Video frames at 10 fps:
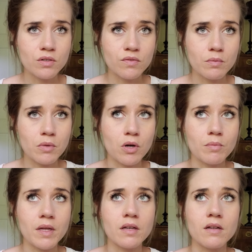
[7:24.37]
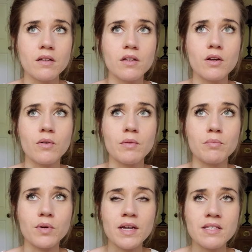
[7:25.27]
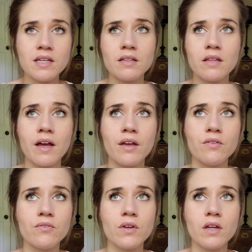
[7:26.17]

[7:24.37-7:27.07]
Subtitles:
of the moment, you know, embracing life,